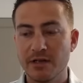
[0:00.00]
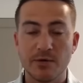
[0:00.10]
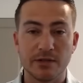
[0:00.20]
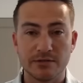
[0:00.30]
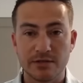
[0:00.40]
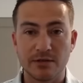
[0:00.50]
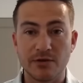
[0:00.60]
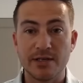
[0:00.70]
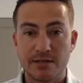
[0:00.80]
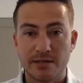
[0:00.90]
well,
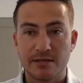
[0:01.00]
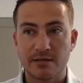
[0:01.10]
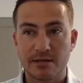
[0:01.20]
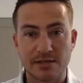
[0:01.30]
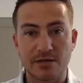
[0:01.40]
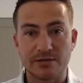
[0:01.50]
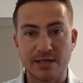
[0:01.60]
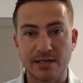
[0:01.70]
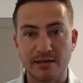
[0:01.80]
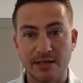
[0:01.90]
Deloitte,
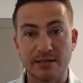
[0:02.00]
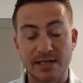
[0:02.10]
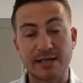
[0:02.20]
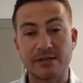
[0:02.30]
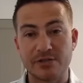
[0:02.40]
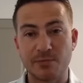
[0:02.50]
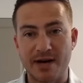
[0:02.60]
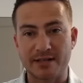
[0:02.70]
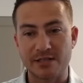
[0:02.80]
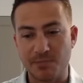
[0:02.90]
consulting in the technology
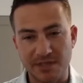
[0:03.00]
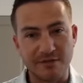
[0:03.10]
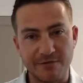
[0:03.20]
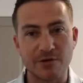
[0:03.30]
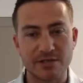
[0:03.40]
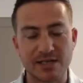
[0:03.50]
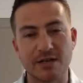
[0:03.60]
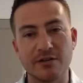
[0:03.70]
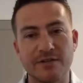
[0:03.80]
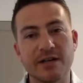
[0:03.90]
practice, but then focusing
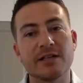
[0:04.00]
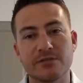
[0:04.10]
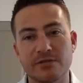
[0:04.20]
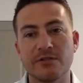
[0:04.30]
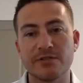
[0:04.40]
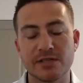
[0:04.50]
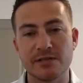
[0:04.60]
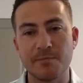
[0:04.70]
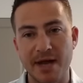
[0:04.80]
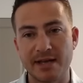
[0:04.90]
on financial services
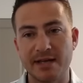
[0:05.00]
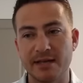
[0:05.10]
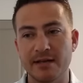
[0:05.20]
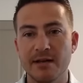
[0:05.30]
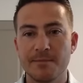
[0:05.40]
and banking.